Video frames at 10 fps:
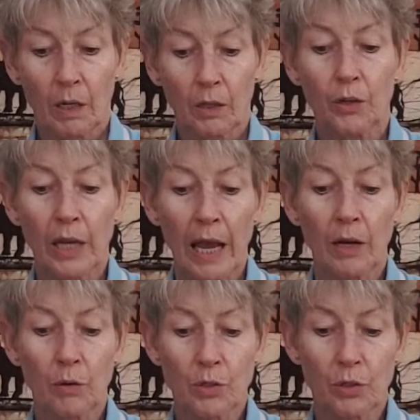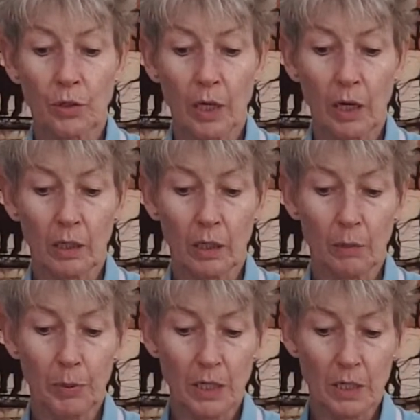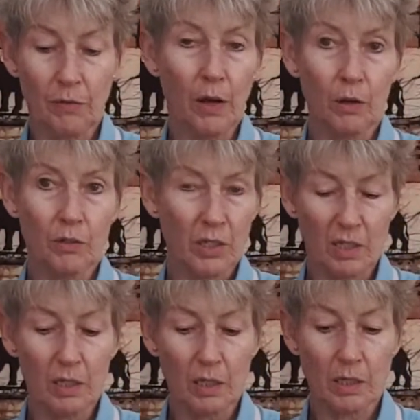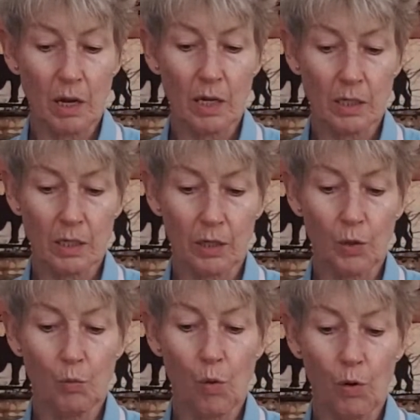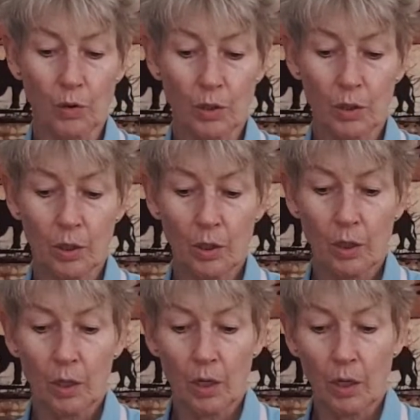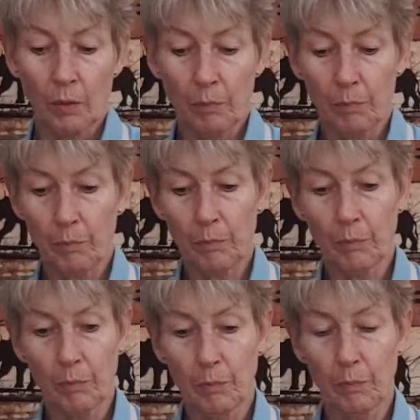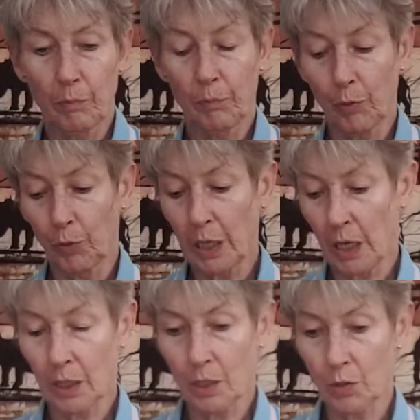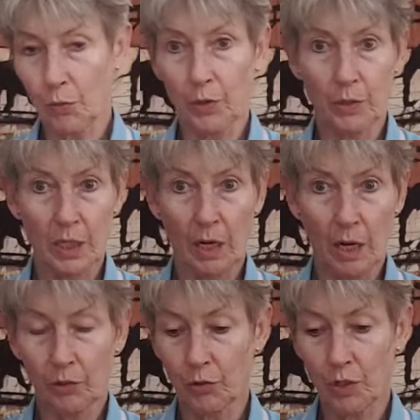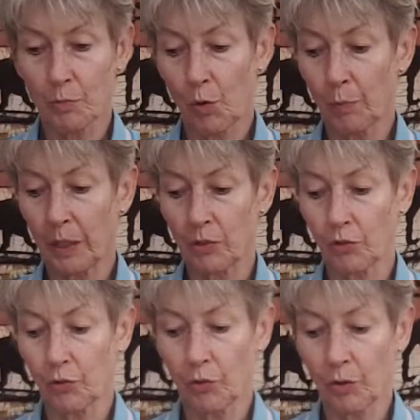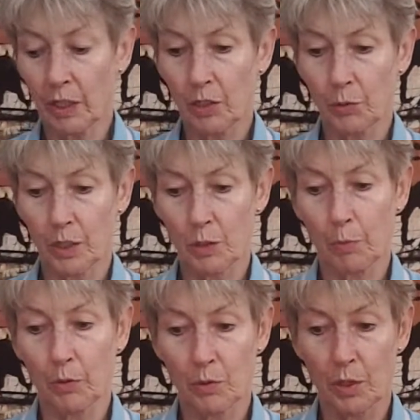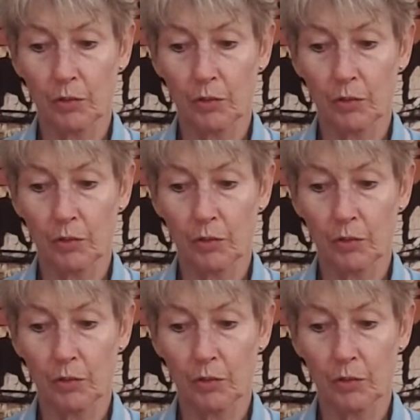You can also cut a piece of aloe just to the size that you want, but regardless of whether it's a large or a small piece, you do need to expose the